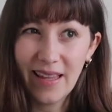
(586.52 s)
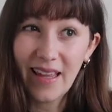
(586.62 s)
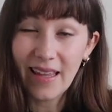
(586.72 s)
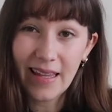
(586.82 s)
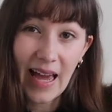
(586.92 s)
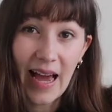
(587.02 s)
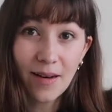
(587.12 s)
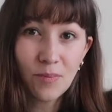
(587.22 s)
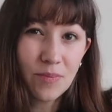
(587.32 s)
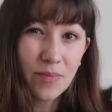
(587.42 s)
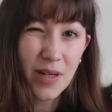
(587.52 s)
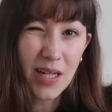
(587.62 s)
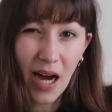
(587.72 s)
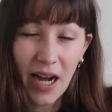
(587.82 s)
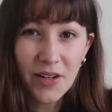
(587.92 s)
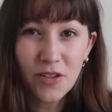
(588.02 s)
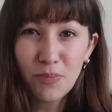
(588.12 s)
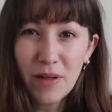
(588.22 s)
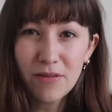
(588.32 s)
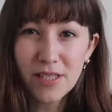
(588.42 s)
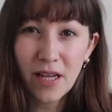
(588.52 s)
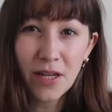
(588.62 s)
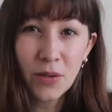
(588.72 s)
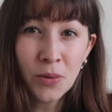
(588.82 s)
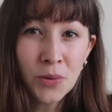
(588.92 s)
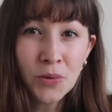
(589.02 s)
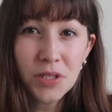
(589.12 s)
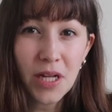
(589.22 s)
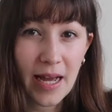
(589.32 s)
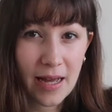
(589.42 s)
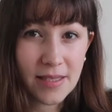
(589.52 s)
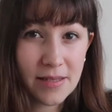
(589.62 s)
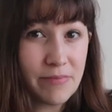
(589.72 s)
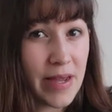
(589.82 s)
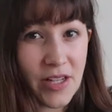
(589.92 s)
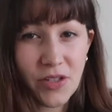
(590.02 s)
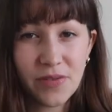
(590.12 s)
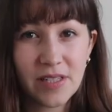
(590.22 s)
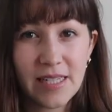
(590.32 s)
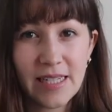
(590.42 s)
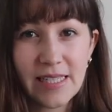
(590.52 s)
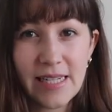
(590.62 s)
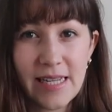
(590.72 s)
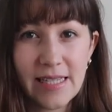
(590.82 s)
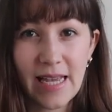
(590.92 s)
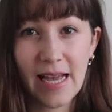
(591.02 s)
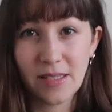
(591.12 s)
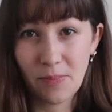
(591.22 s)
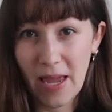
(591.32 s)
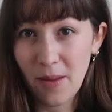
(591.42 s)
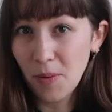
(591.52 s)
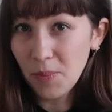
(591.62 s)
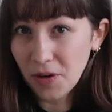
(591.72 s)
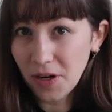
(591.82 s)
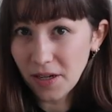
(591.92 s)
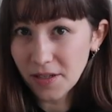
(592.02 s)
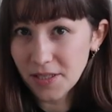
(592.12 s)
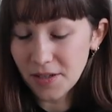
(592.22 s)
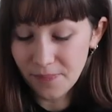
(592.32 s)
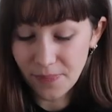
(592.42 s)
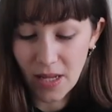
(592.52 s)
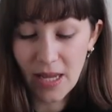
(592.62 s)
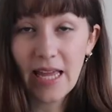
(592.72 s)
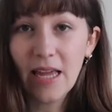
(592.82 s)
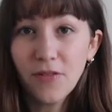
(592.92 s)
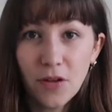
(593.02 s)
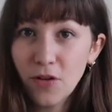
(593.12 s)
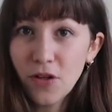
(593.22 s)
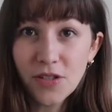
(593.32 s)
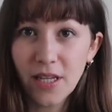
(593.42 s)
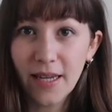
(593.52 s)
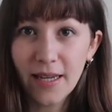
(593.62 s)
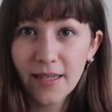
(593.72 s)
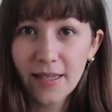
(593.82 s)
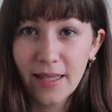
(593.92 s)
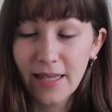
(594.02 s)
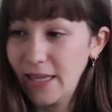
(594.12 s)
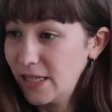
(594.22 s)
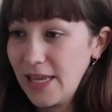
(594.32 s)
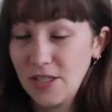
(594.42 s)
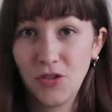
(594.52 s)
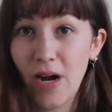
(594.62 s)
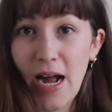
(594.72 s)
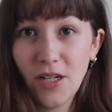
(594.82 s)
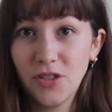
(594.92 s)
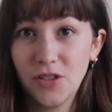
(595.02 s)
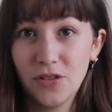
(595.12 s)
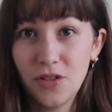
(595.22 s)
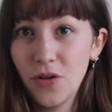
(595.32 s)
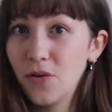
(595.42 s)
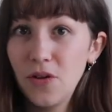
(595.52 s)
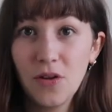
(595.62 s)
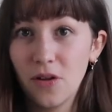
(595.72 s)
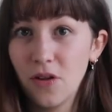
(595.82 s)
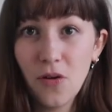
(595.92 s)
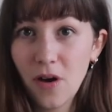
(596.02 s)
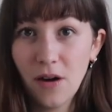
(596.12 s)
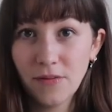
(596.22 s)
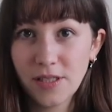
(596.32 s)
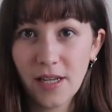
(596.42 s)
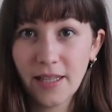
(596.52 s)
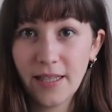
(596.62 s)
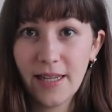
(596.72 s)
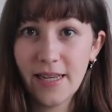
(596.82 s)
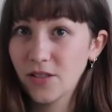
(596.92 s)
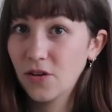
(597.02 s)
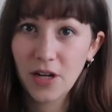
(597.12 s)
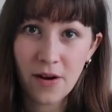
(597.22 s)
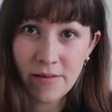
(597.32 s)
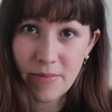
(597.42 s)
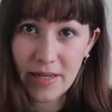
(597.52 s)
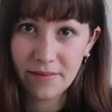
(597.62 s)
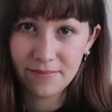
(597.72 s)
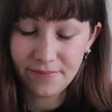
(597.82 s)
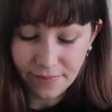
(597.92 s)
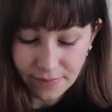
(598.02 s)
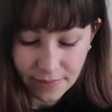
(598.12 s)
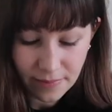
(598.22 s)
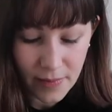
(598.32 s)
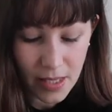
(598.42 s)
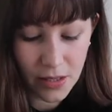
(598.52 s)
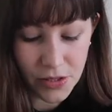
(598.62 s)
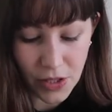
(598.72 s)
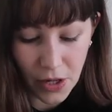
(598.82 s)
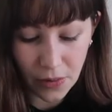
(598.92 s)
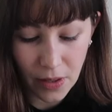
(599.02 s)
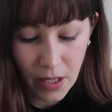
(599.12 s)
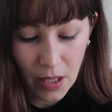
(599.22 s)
it can kind of be recycled at some major facilities as a paper product. If you've used it, it is trash. You can't recycle it. It's got to go in the bin. So